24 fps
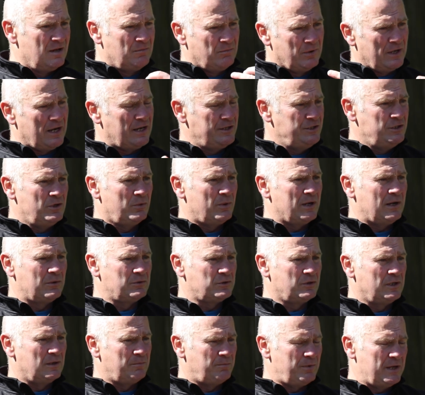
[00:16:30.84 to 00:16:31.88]
But I knew where I
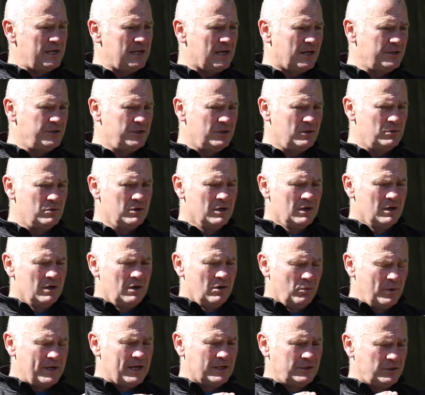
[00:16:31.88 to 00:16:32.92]
was going to be. I knew
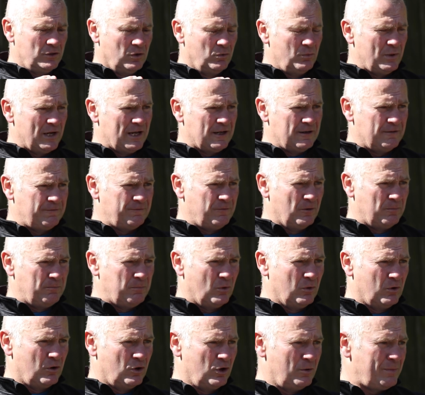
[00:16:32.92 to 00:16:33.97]
we had done well at the
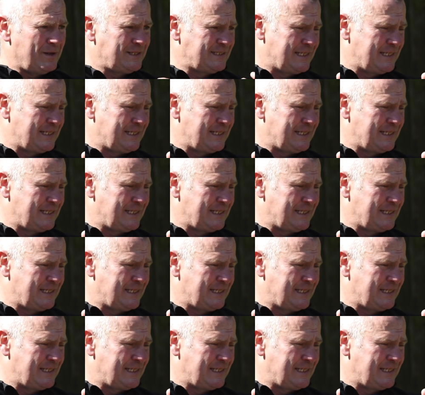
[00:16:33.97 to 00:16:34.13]
football club.